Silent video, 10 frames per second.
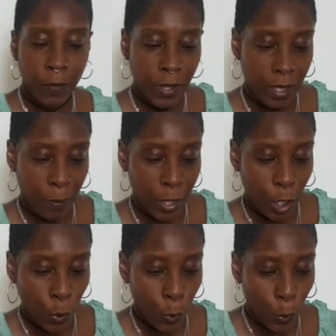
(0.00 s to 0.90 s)
with
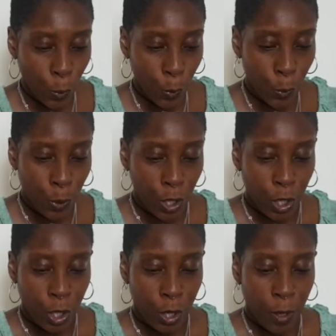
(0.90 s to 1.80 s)
somebody who
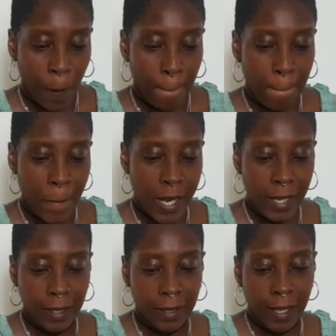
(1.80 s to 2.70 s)

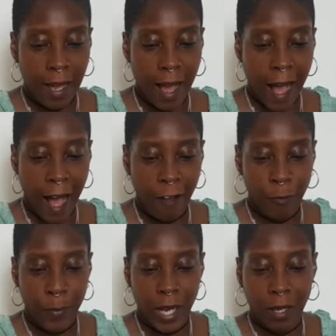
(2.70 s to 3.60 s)
might
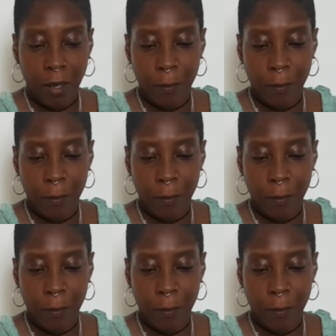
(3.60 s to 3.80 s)
have been a